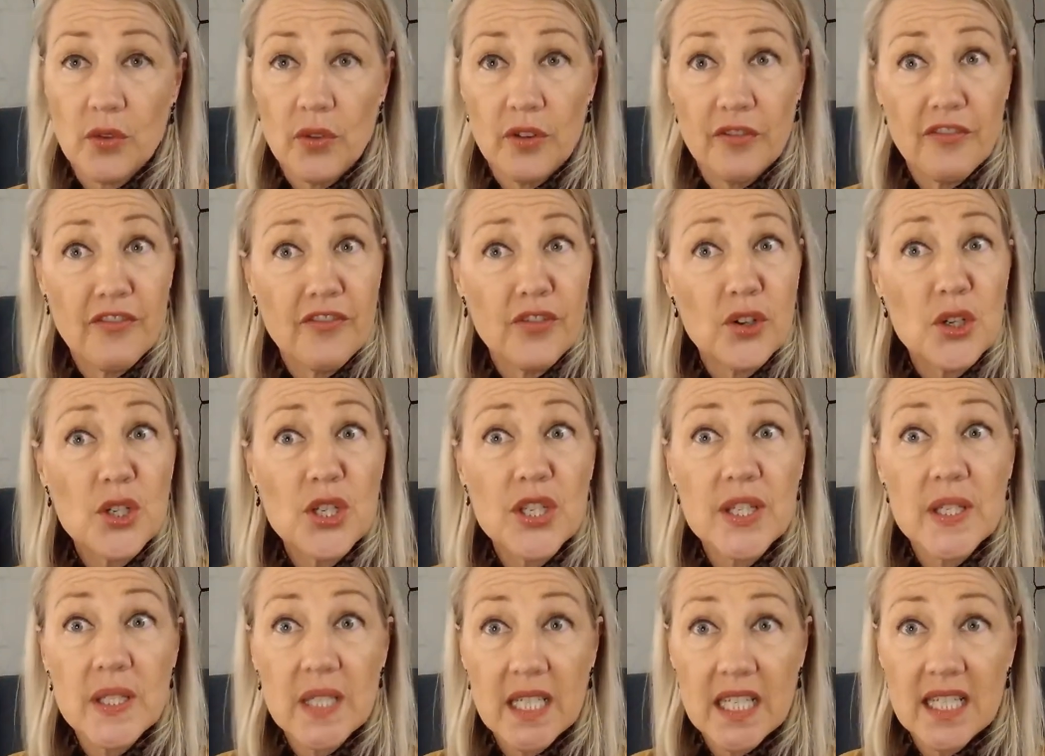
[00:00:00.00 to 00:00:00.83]
So the
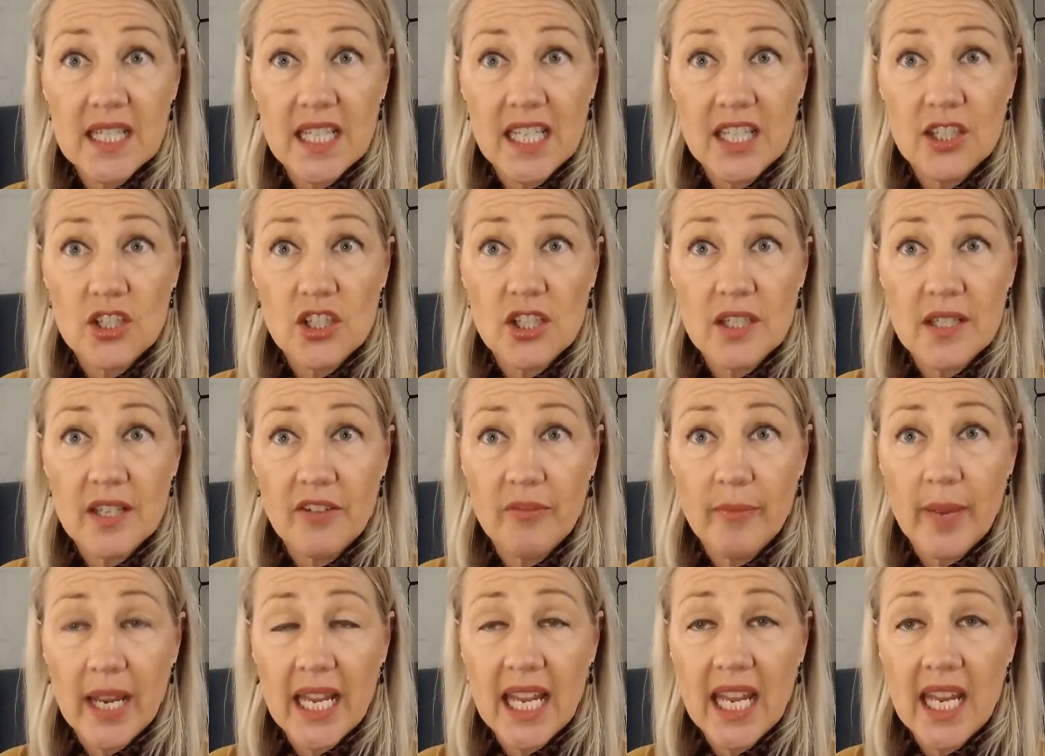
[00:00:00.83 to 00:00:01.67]
first 6 inches
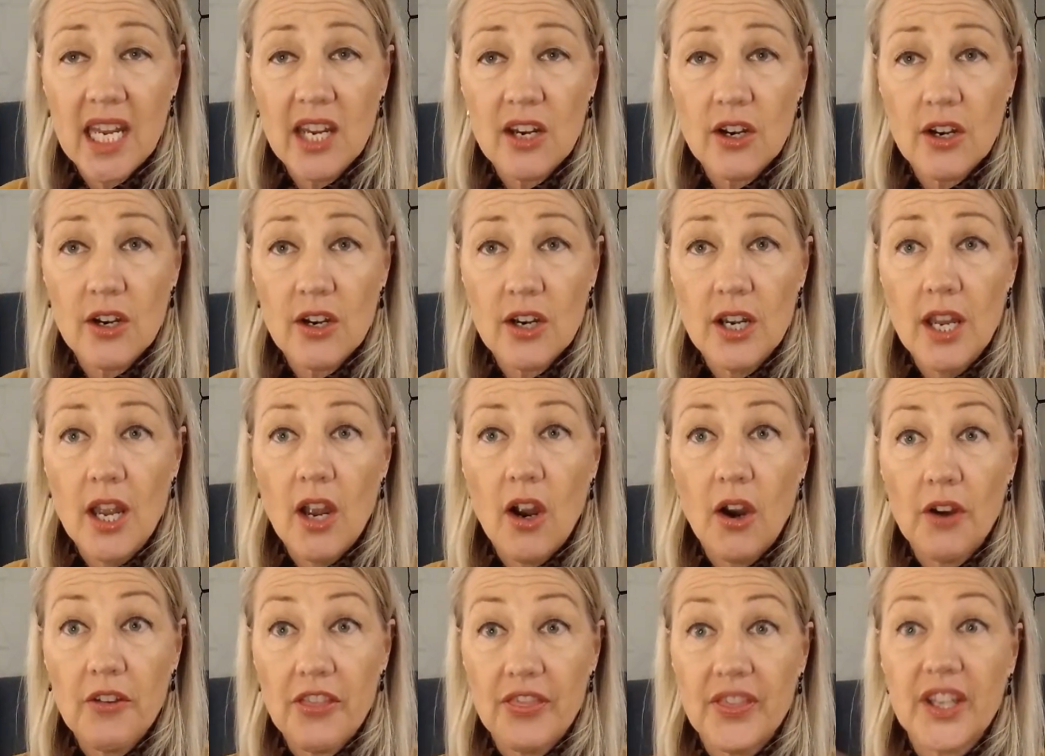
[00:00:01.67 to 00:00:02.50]
of my hair
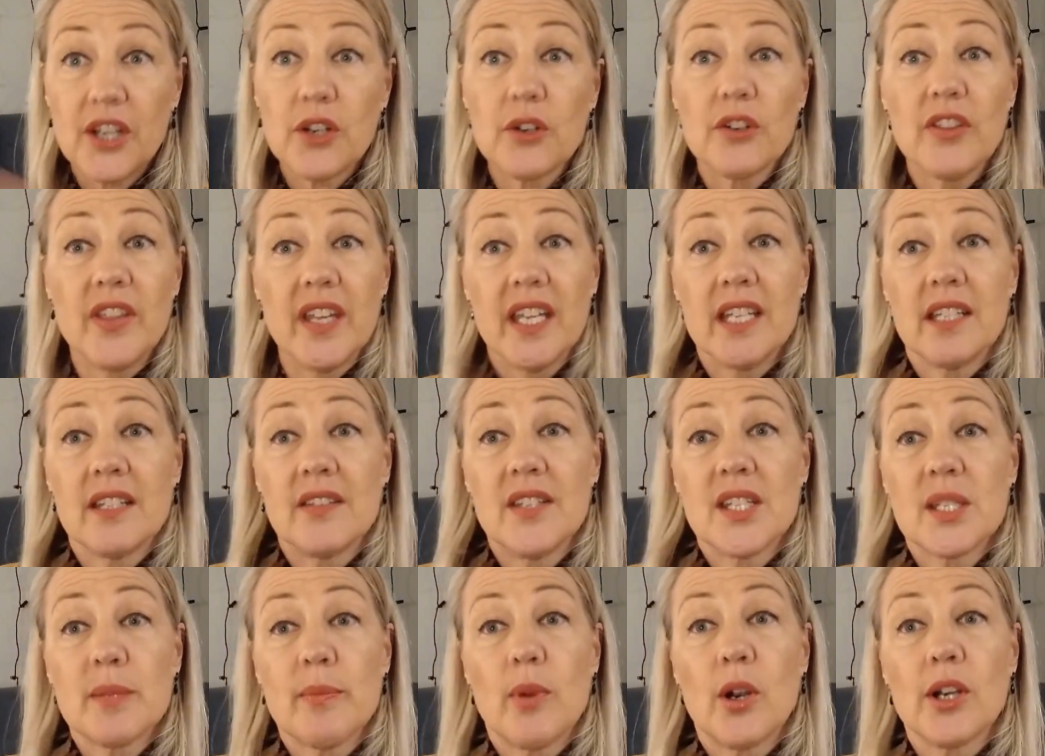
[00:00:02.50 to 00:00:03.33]
are thicker than
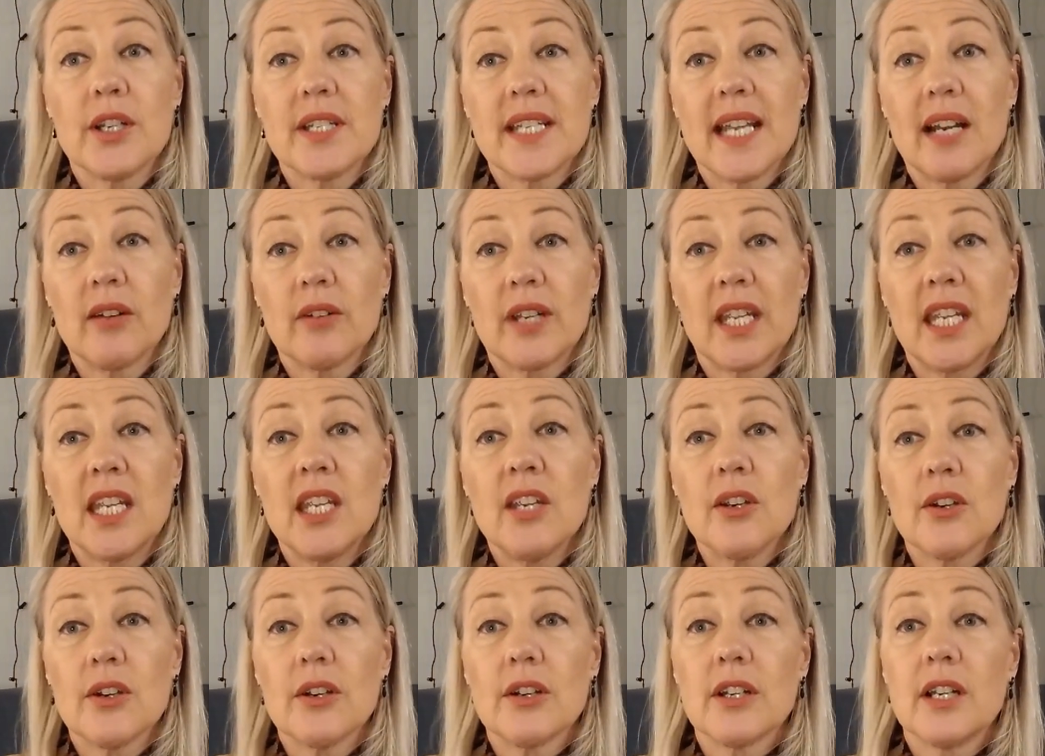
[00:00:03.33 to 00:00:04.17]
this part down
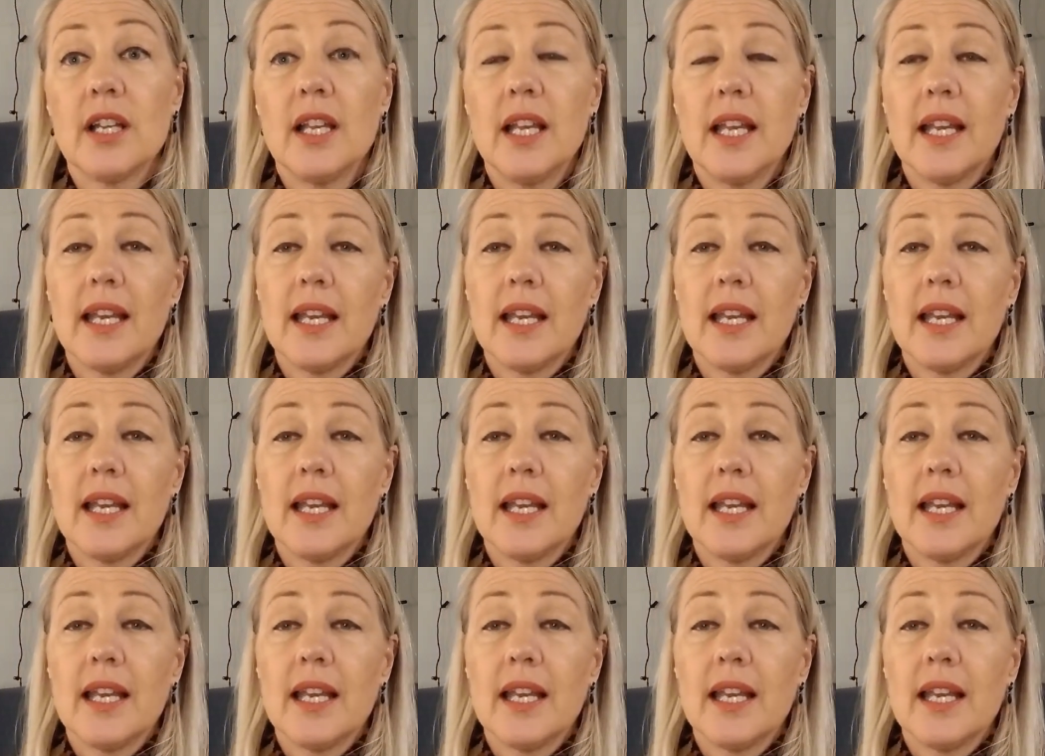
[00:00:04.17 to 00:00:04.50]
here.